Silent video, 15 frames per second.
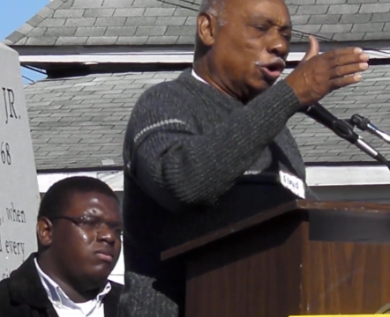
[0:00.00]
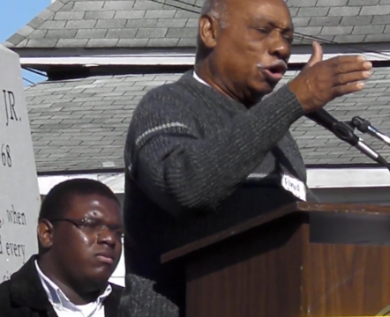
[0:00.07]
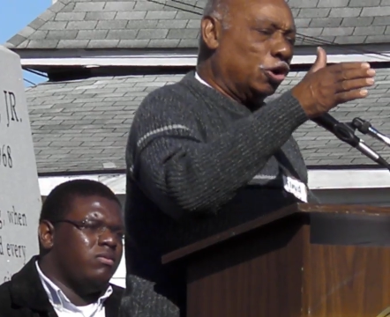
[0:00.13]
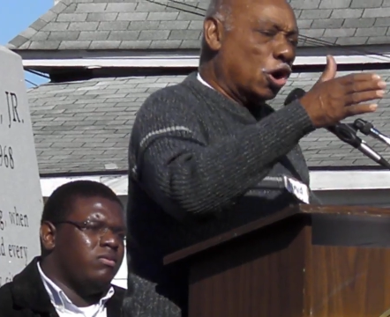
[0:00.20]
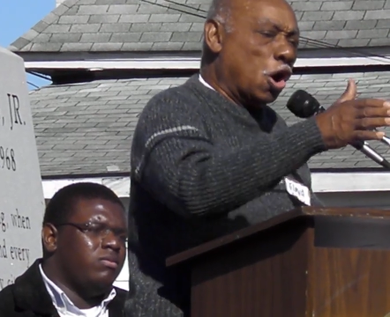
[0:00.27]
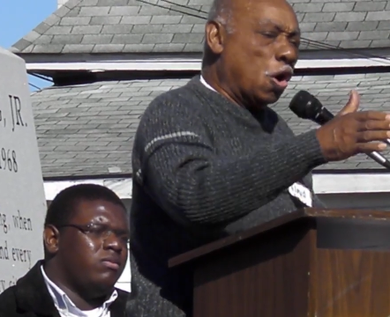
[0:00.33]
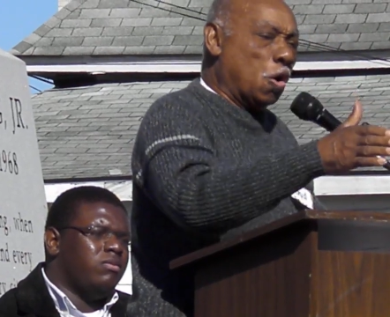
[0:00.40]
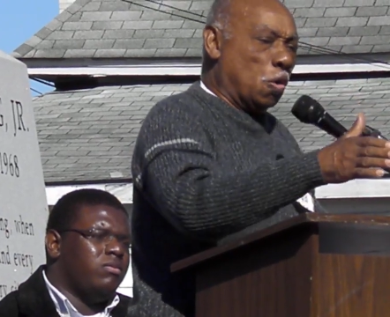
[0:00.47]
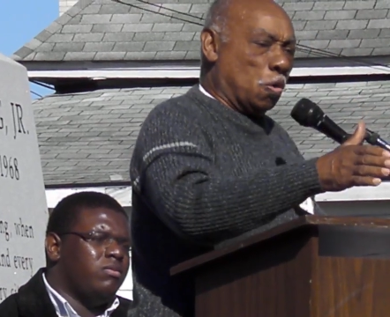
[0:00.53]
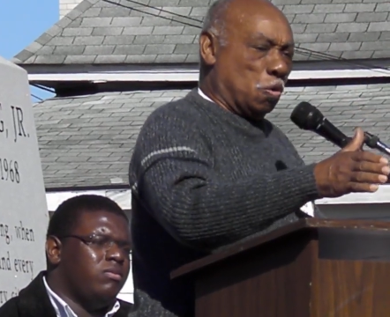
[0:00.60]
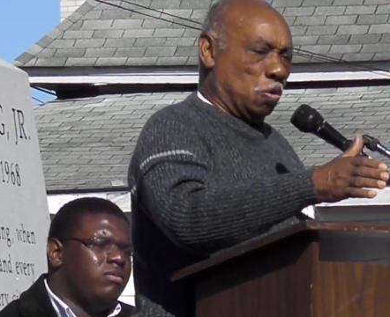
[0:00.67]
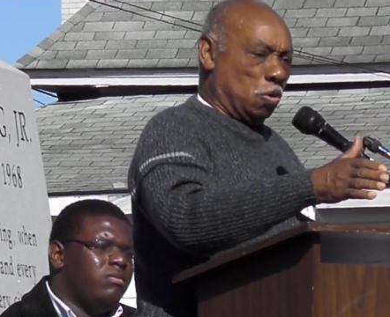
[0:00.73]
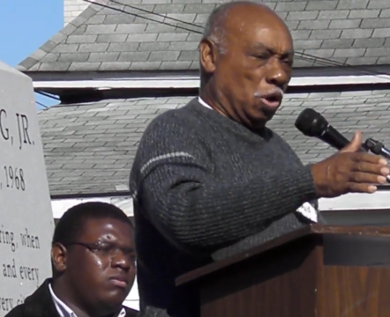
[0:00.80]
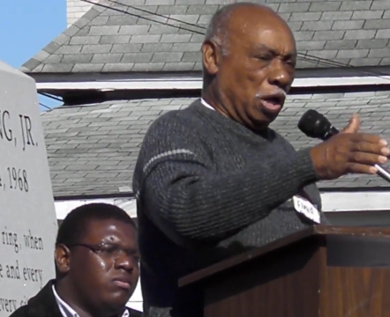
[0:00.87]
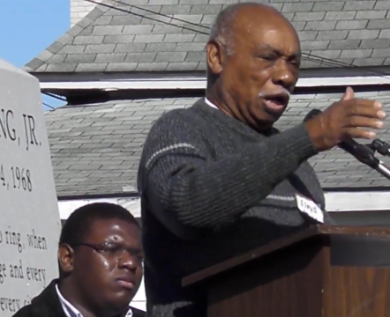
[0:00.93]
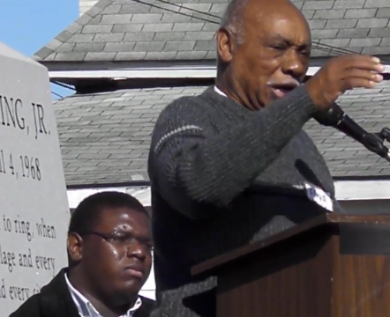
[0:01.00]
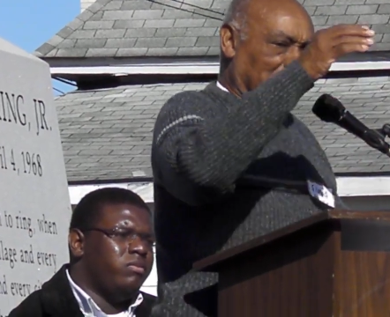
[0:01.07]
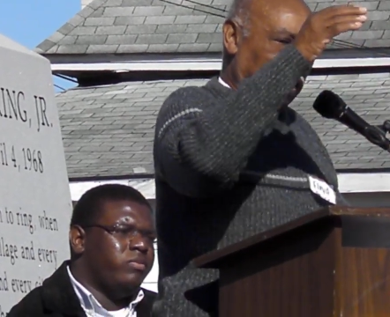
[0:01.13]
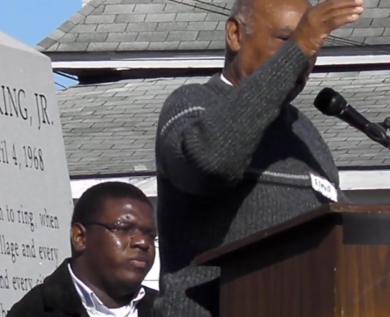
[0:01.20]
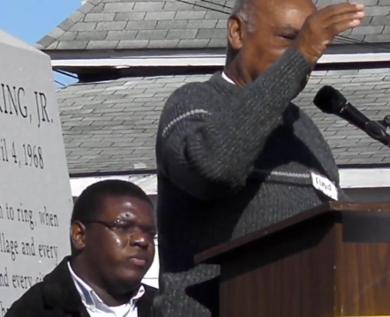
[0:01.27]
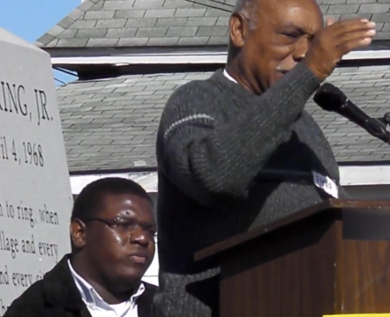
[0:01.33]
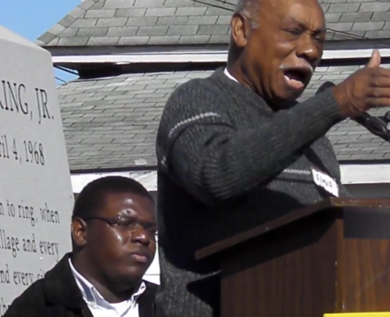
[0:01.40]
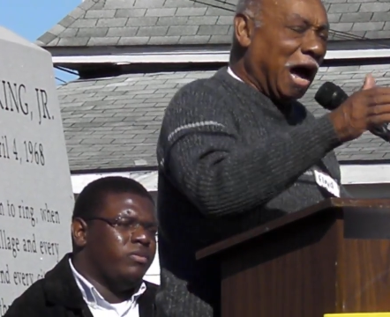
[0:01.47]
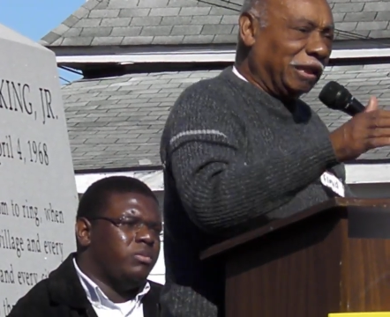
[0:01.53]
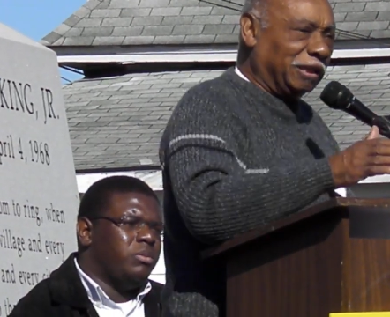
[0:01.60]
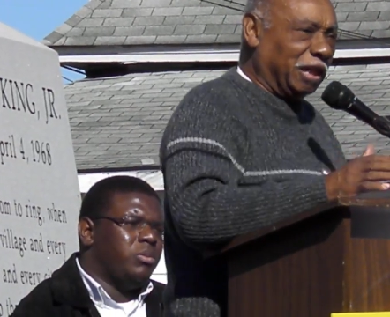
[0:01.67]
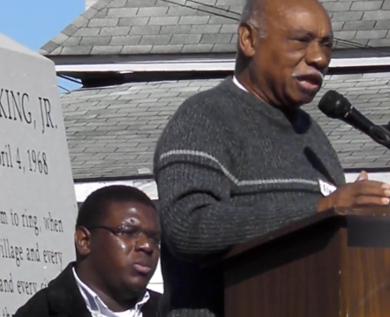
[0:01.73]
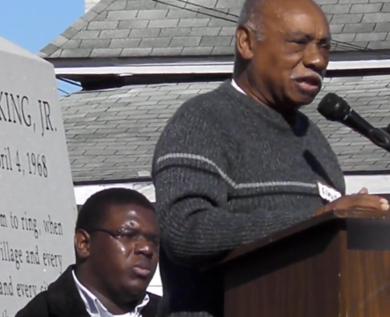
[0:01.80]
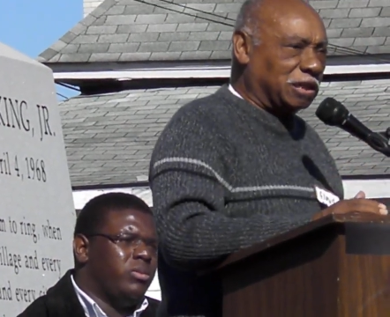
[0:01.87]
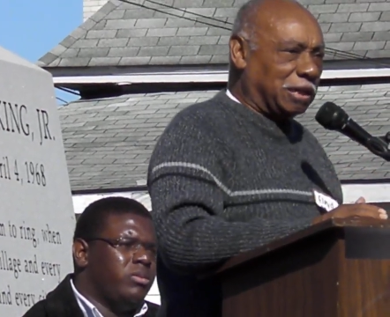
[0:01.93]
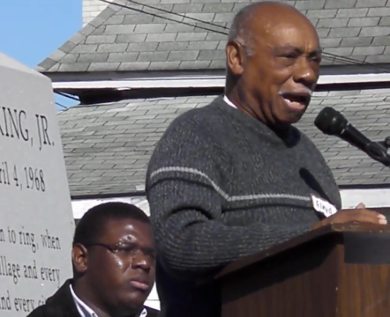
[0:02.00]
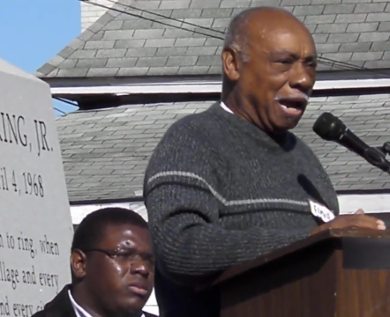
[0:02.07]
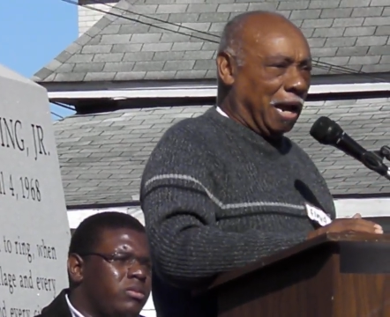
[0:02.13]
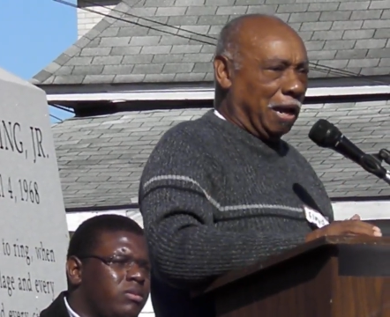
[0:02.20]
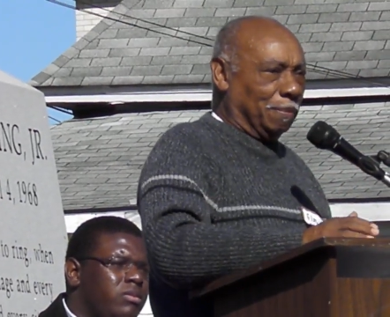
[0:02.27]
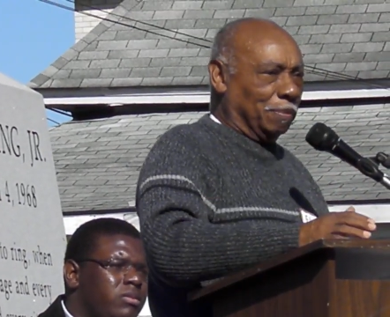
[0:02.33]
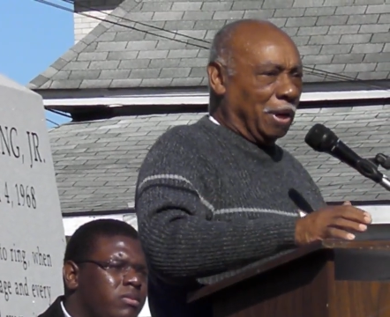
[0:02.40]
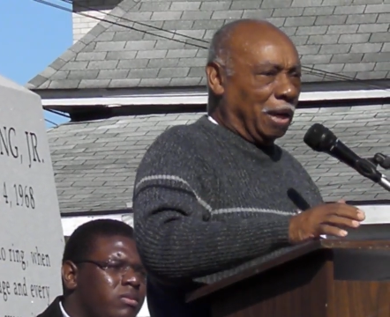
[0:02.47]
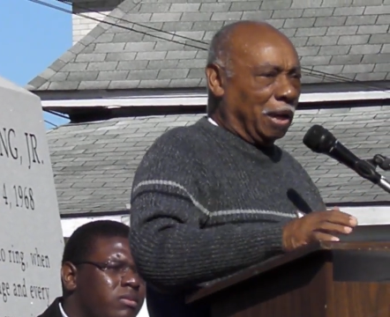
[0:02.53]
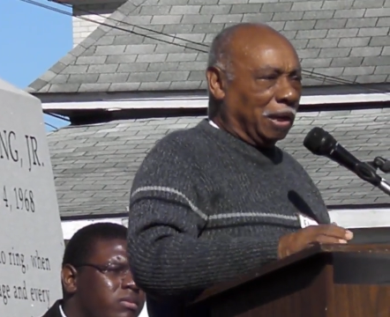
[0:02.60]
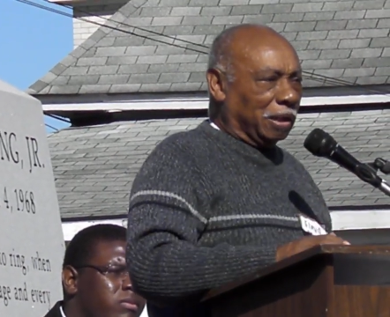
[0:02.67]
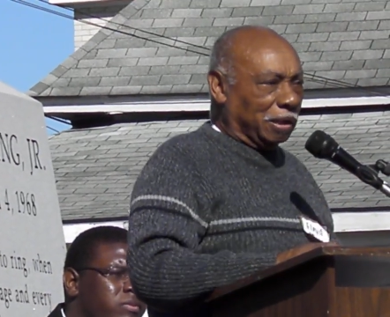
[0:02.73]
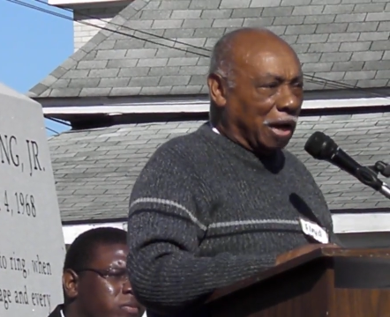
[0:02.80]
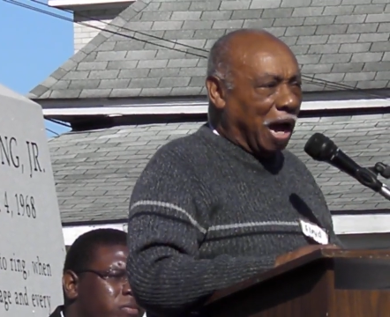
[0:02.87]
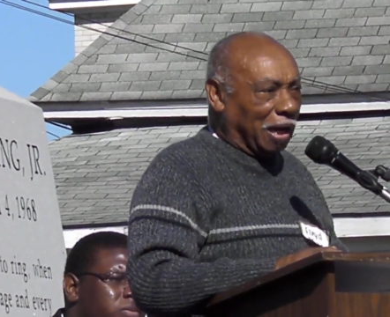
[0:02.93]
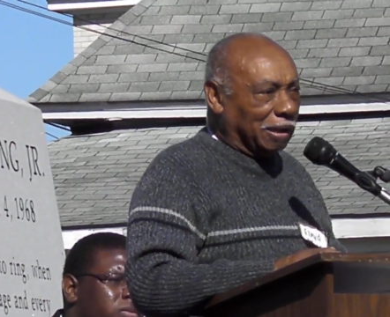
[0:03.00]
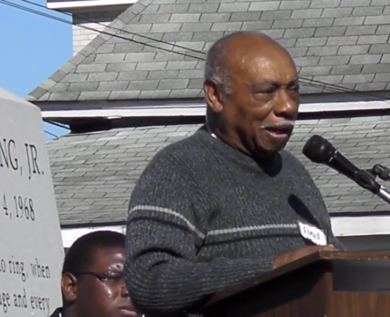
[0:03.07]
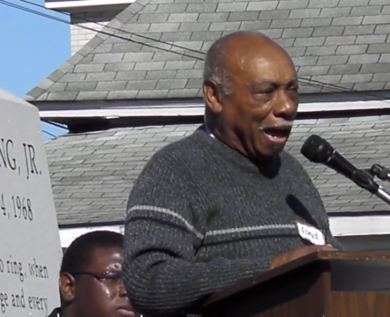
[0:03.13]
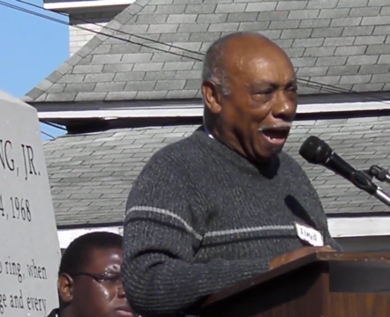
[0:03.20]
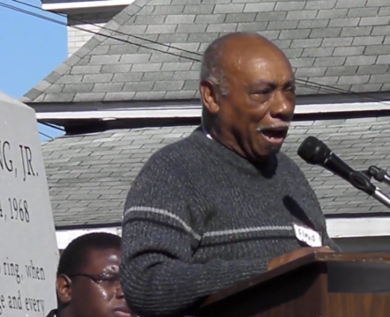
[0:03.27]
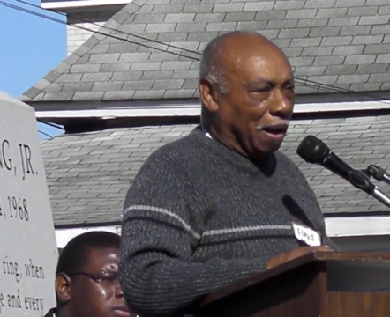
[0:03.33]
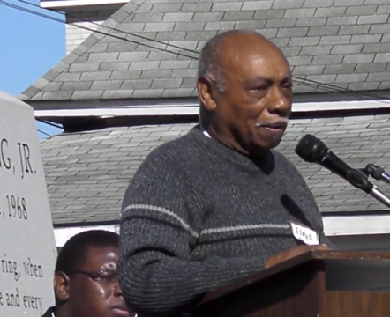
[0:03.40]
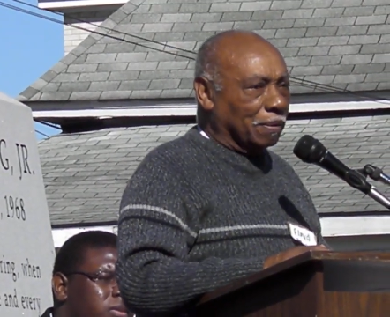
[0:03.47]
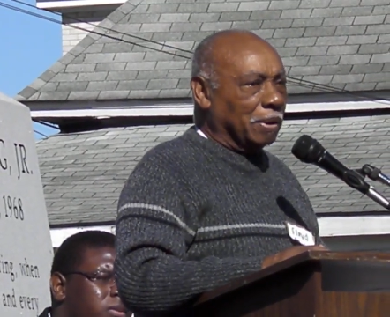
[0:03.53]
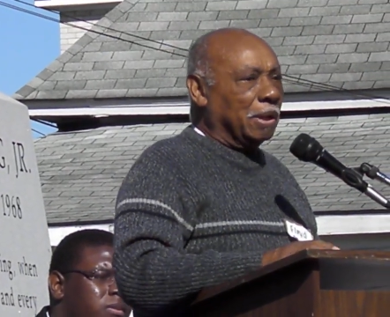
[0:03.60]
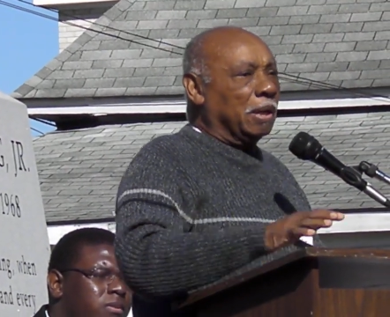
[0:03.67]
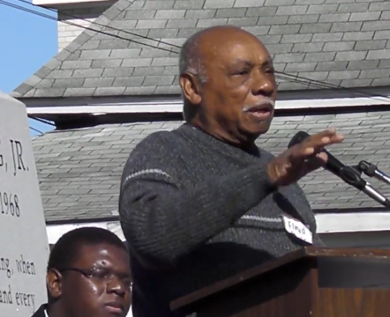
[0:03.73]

Speaker 1: no, not this time, not now.